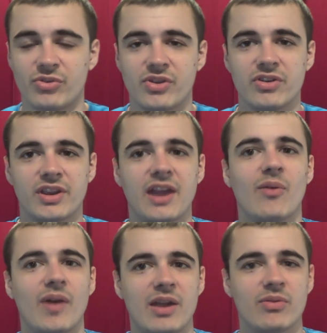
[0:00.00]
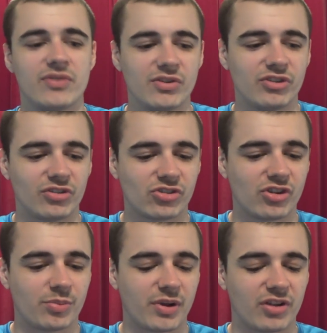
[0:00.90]
you can get away with using
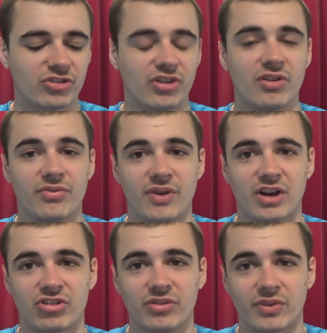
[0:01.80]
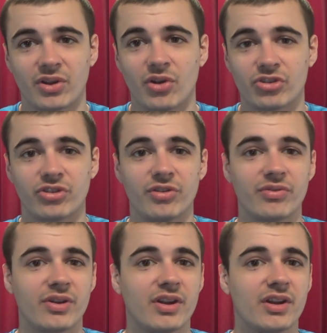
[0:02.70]
surplus at a fraction of the cost of